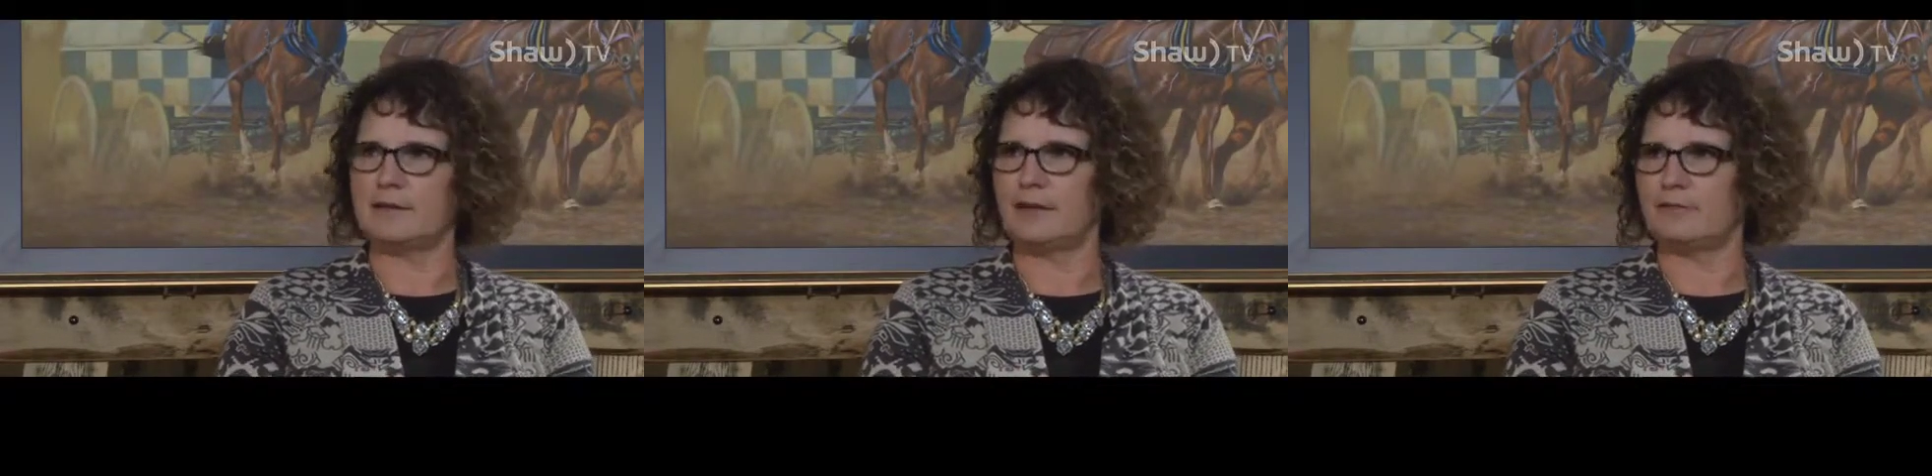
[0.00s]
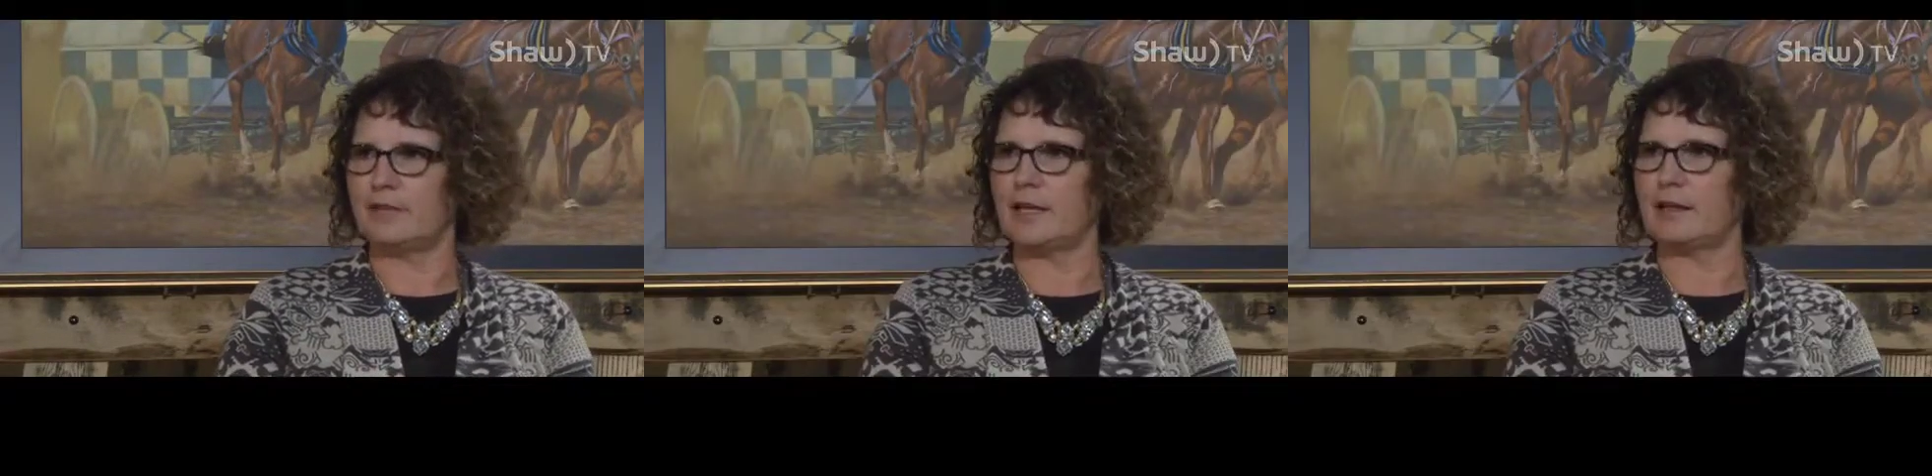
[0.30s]
they
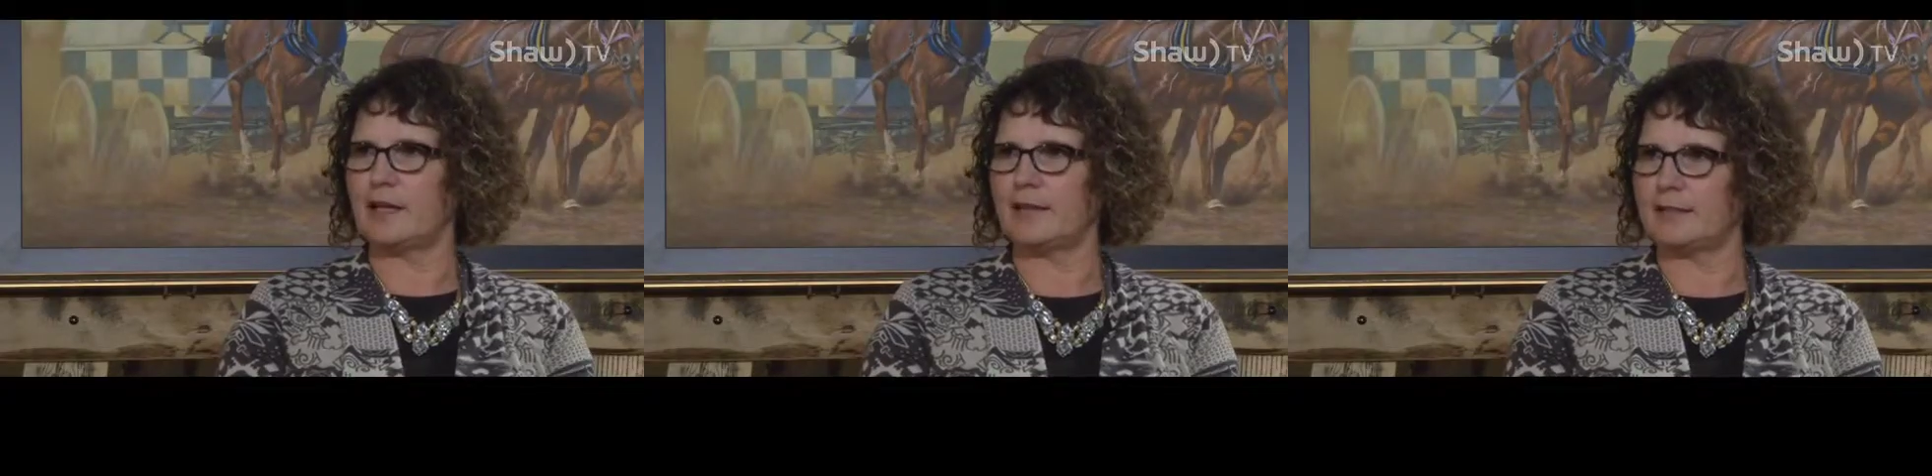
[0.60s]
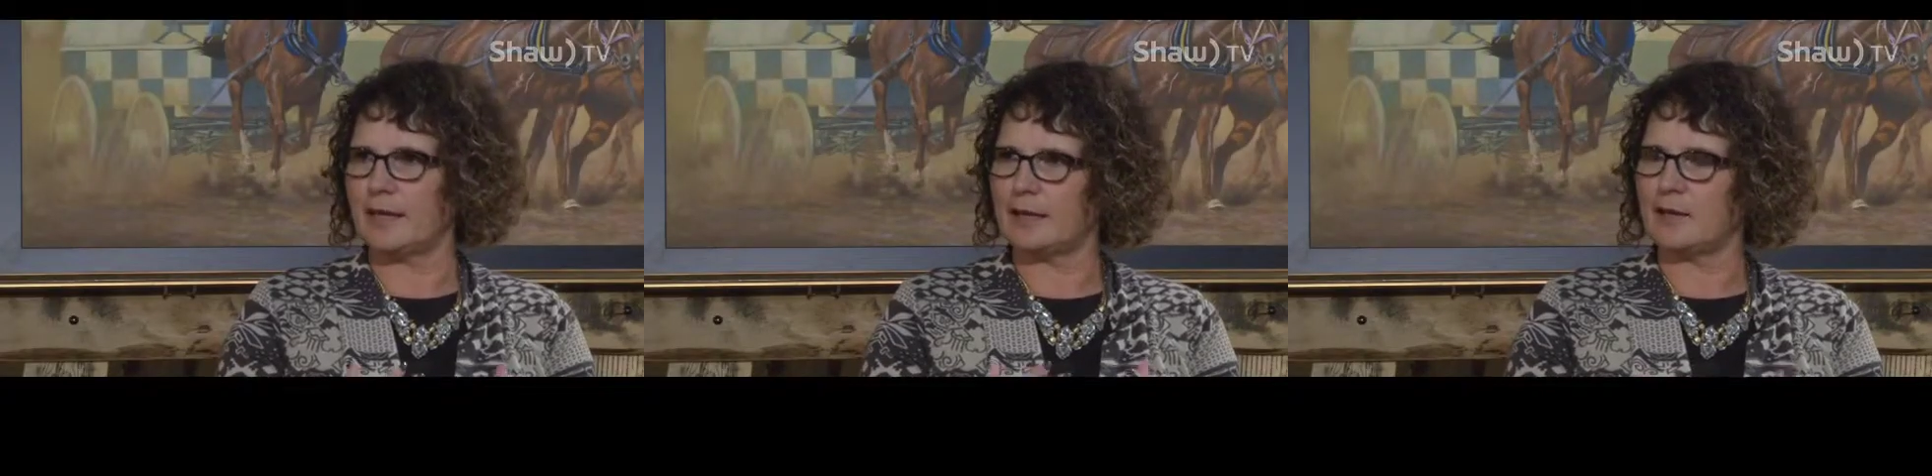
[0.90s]
feel like
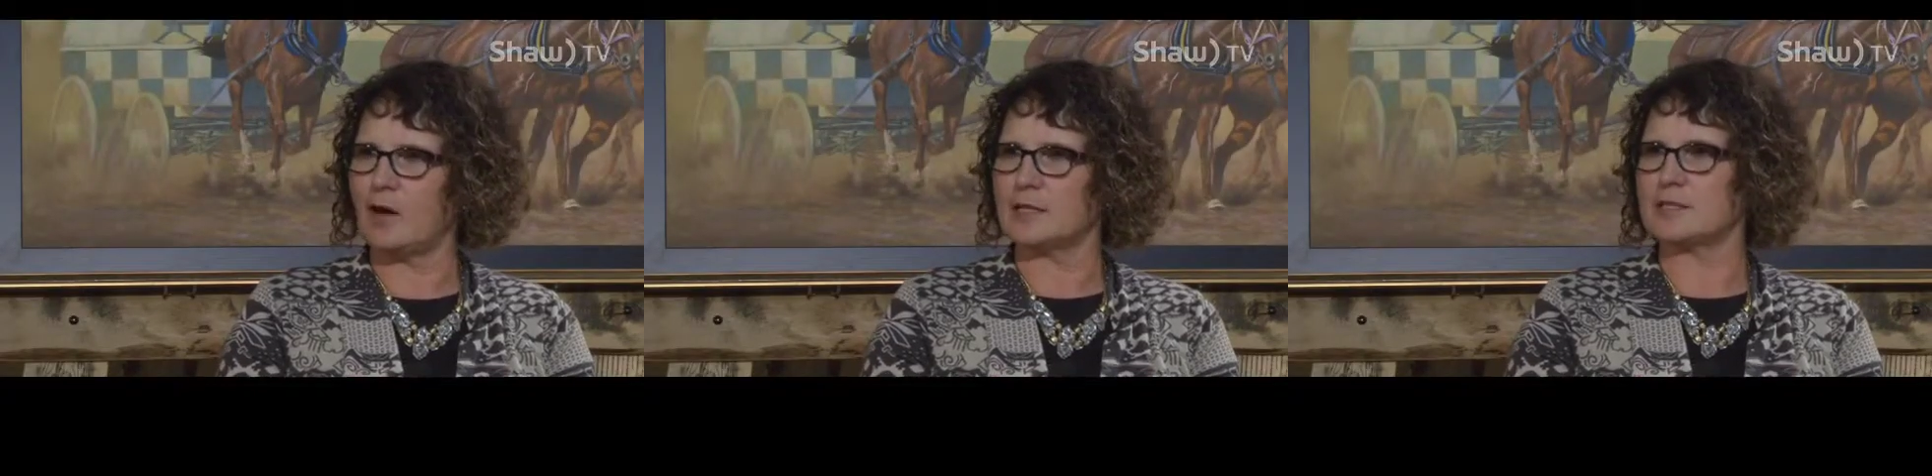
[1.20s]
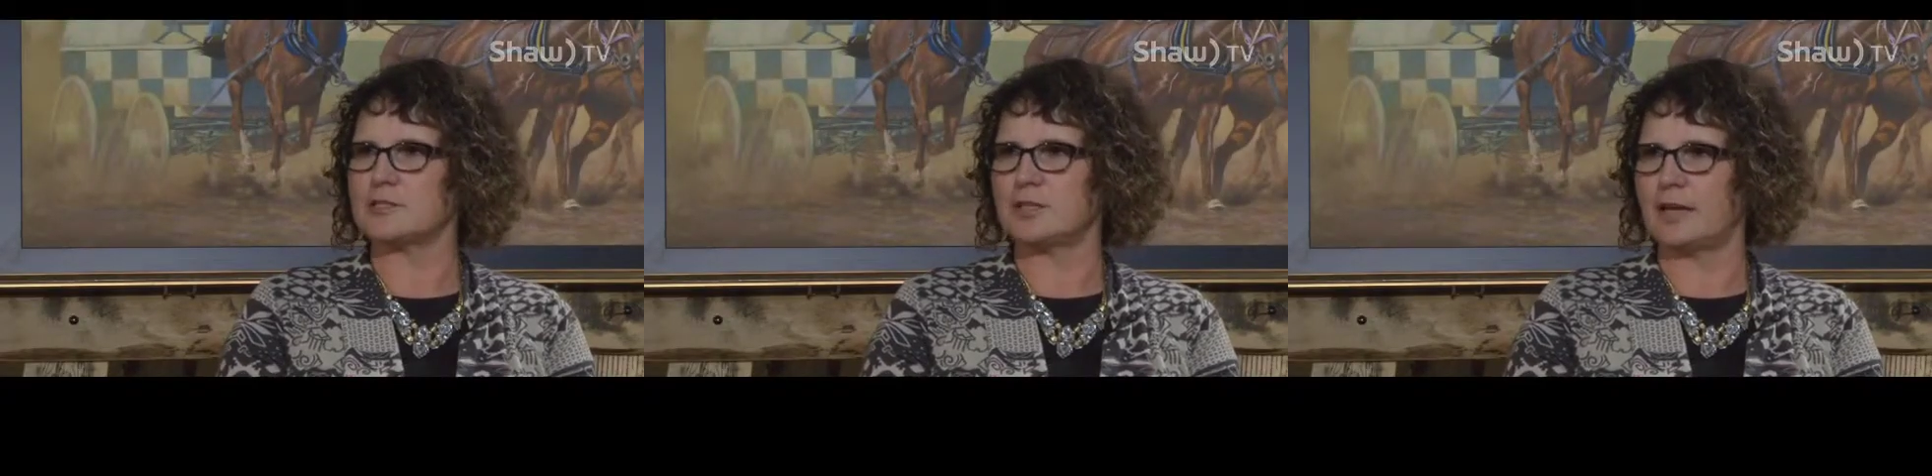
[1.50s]
they can
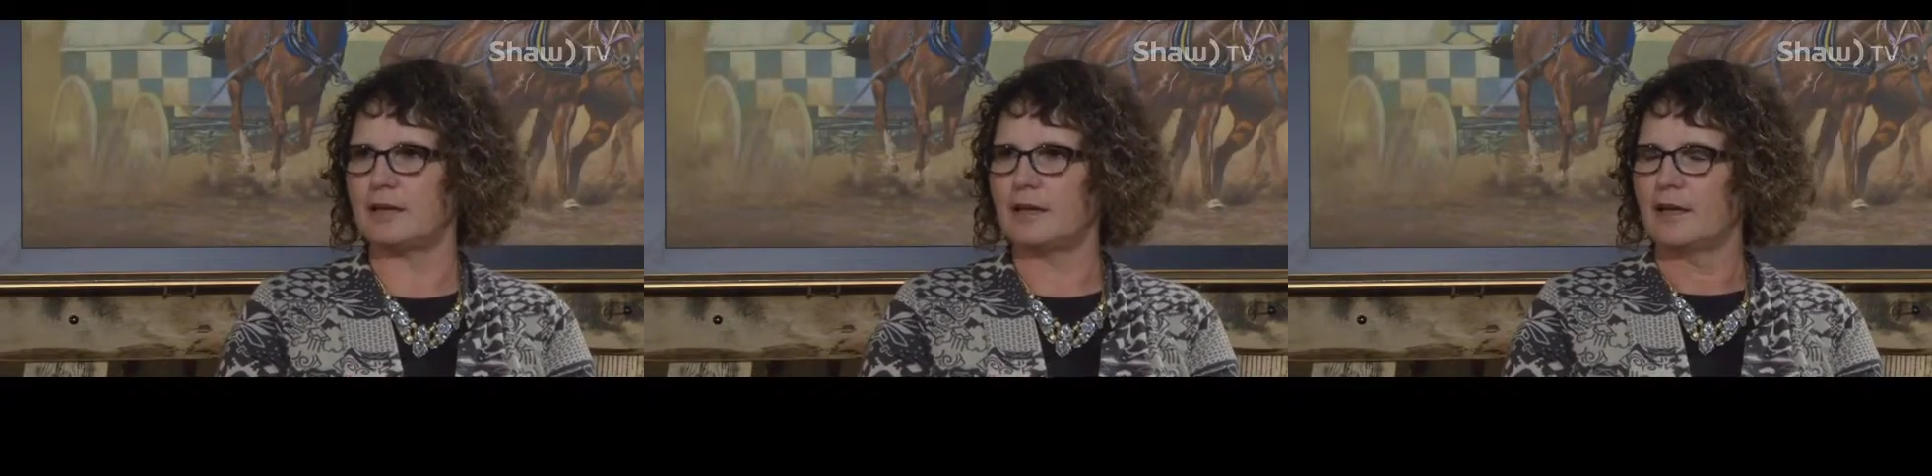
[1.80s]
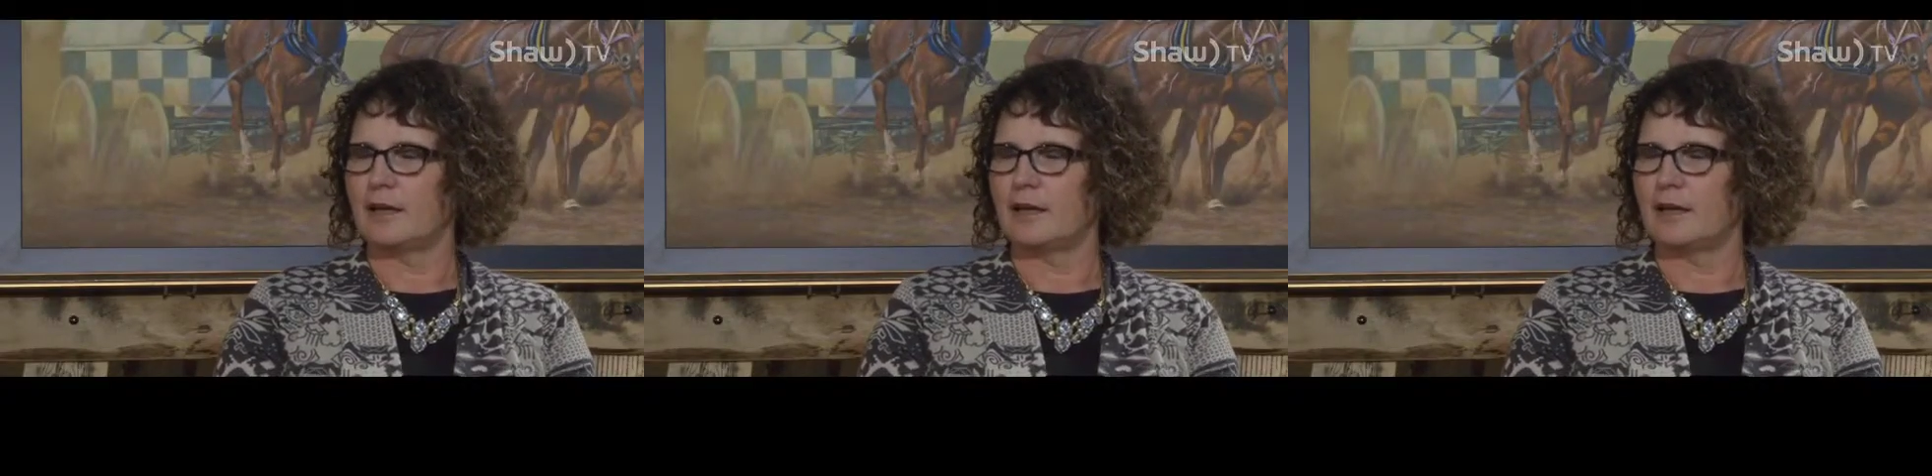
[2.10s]
concentrate